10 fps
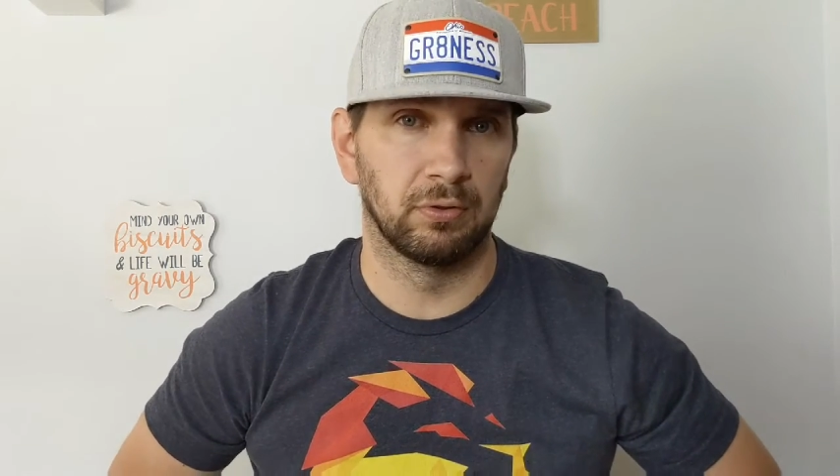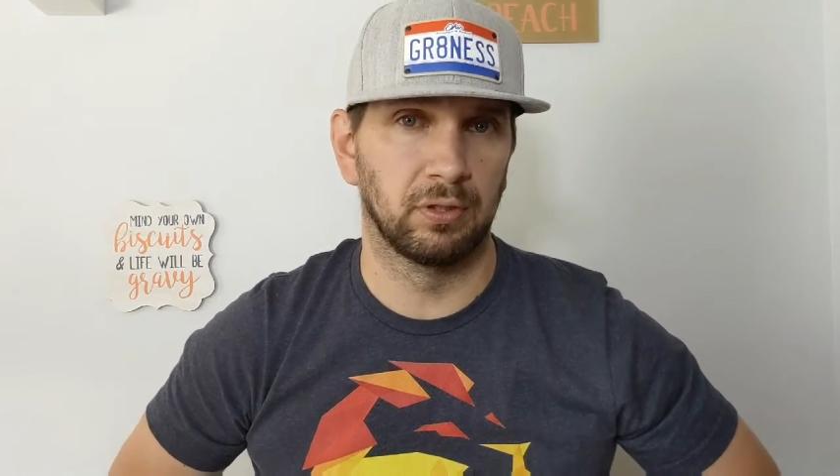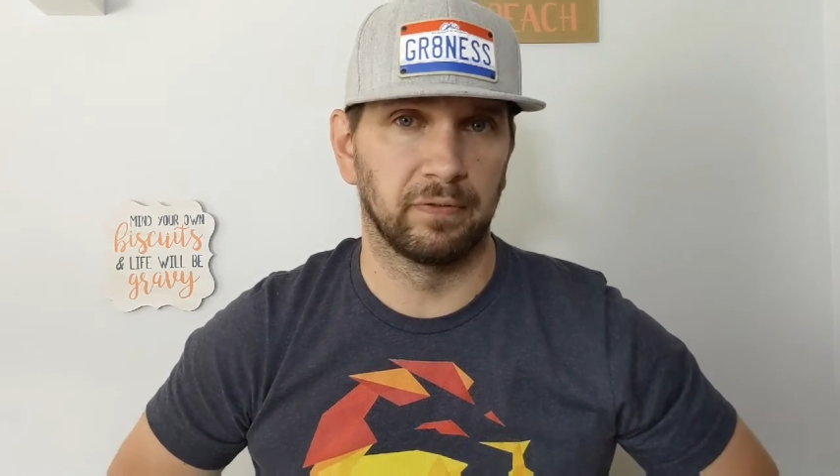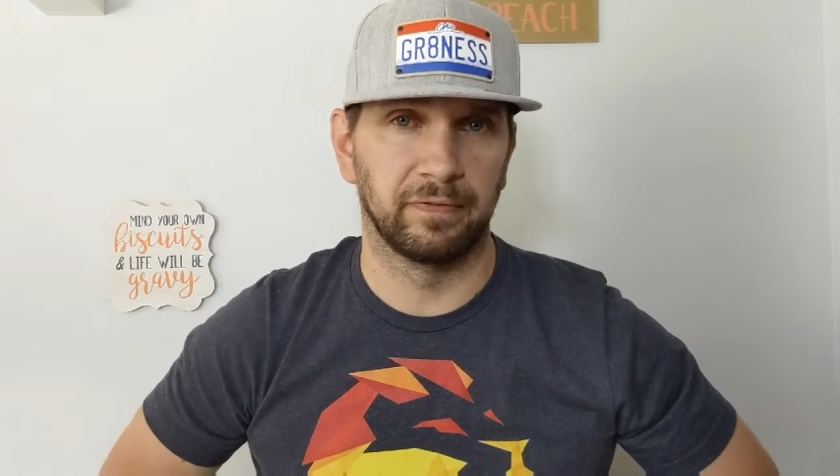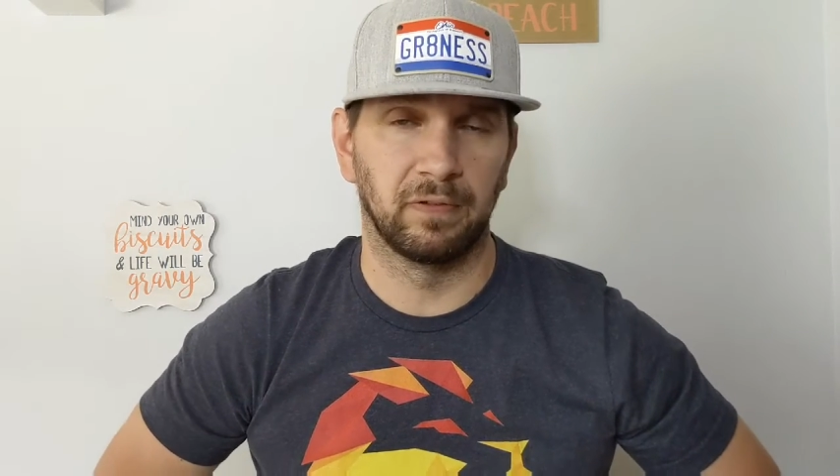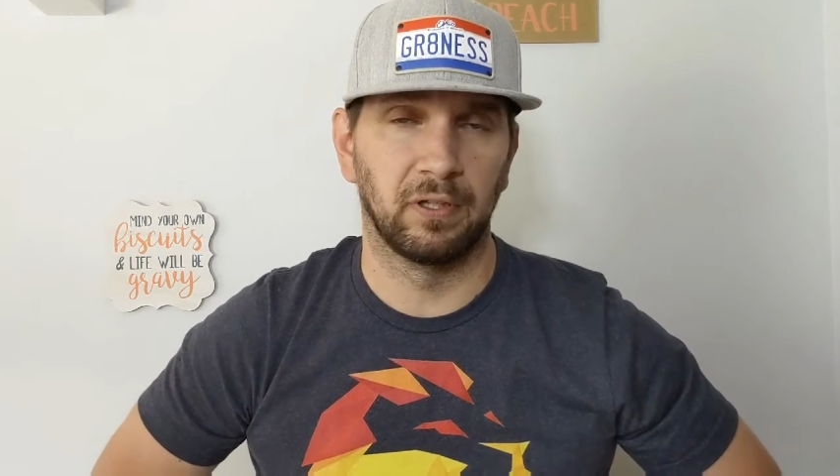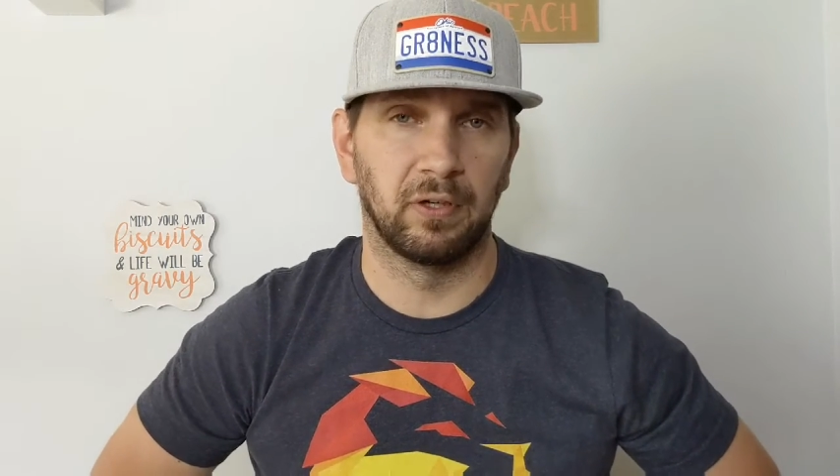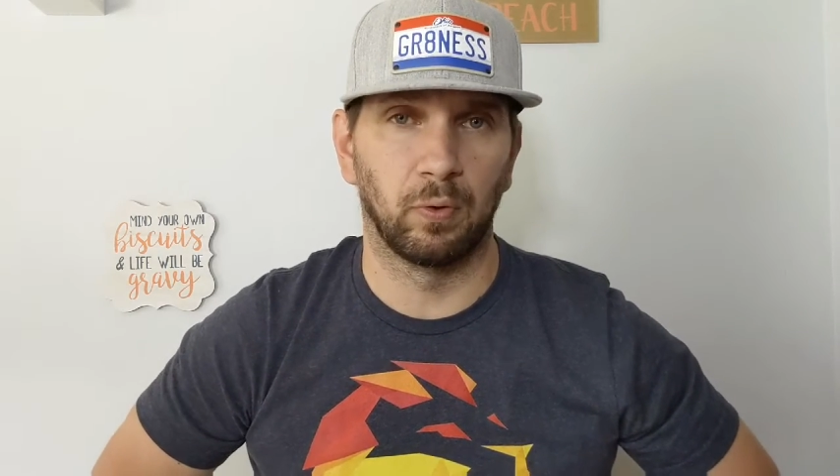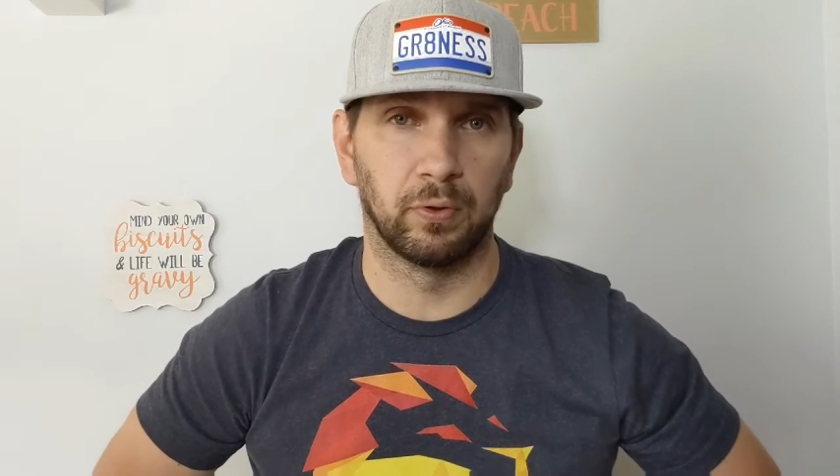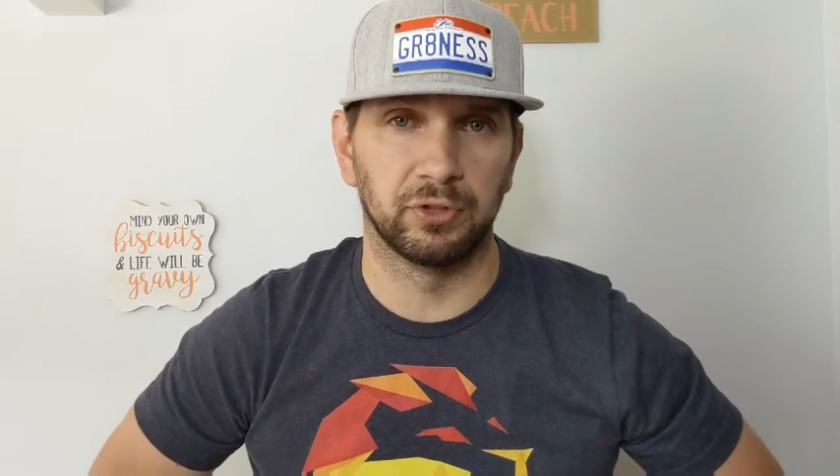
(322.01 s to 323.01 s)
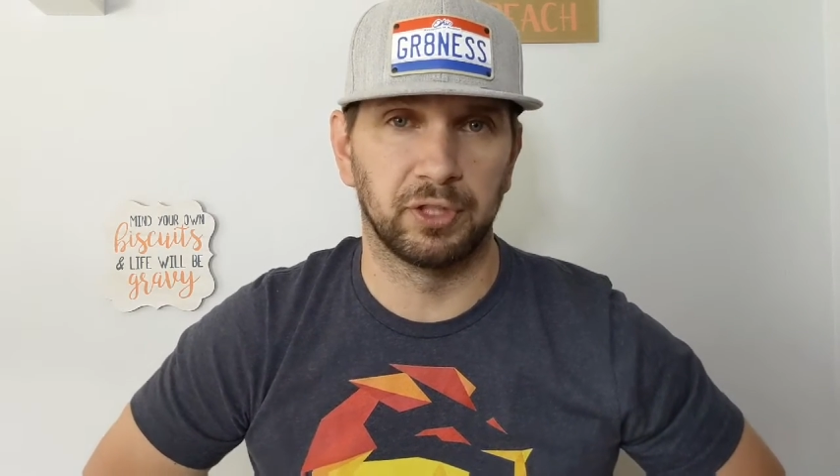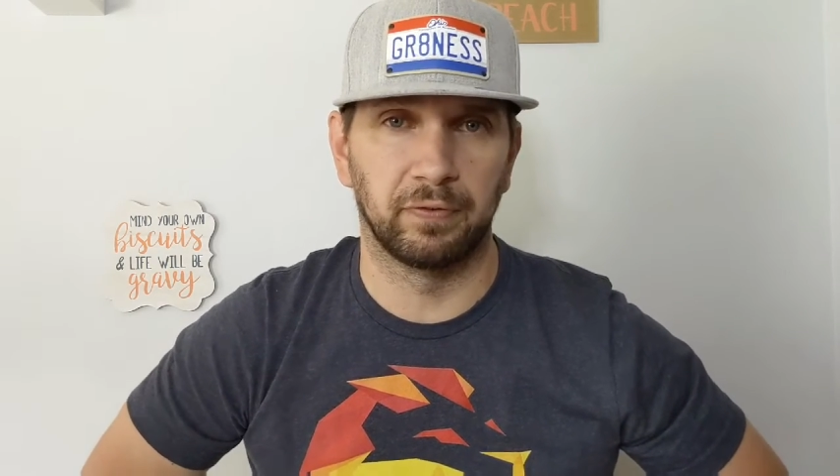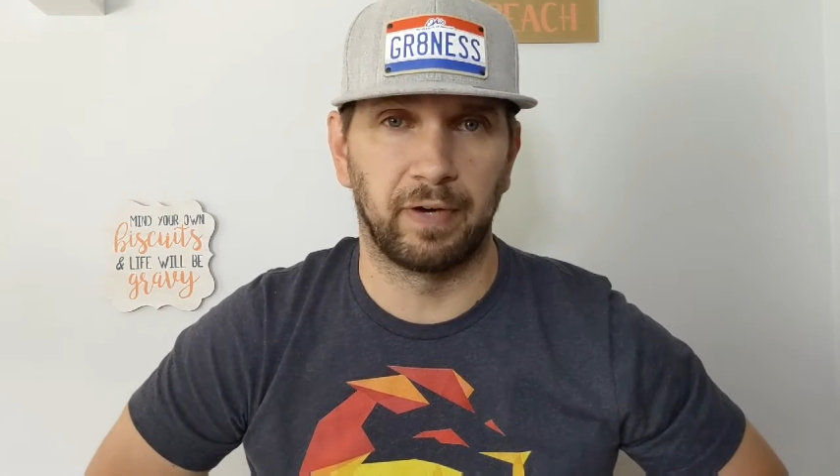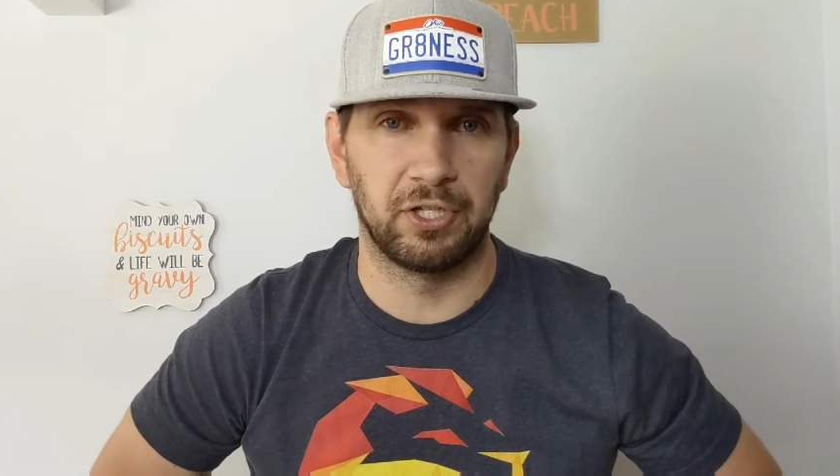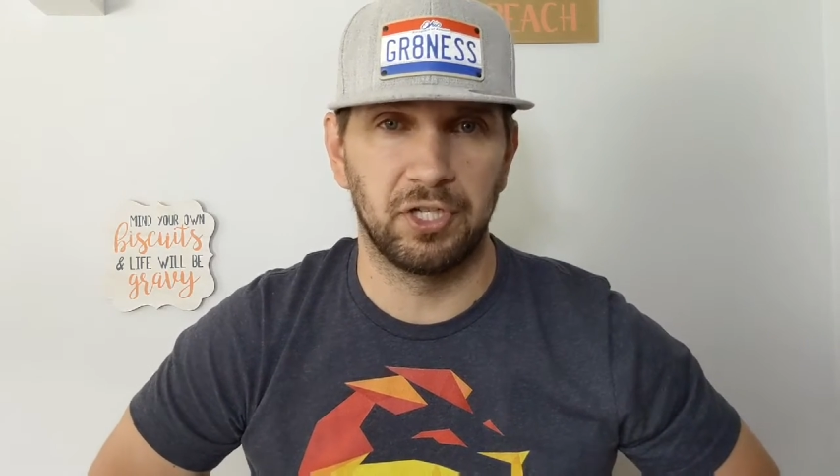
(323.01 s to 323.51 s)
of an older
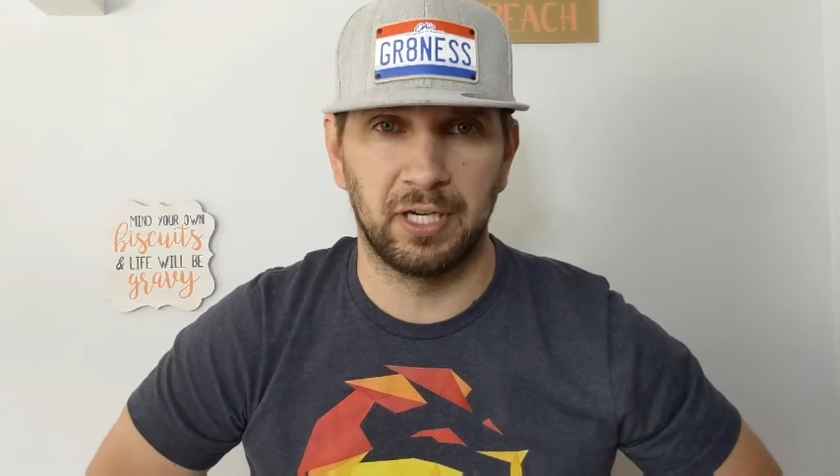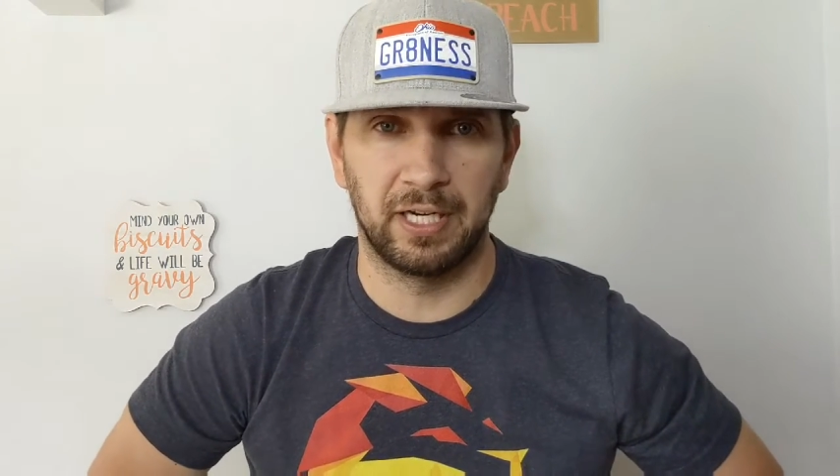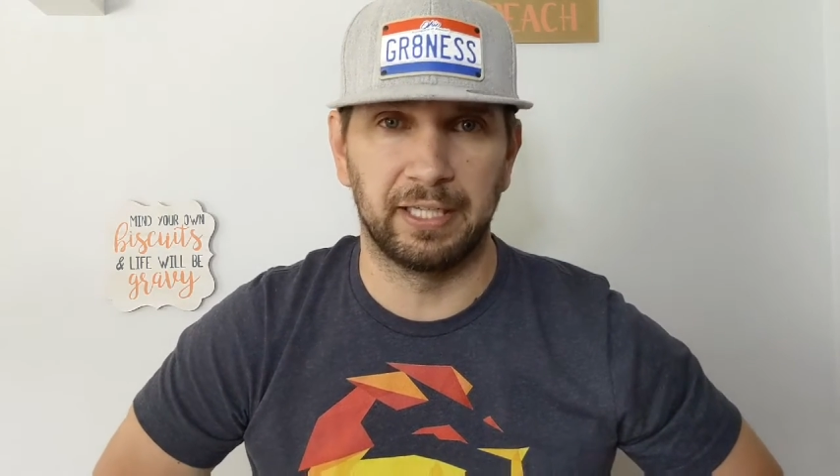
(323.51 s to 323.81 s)
generation,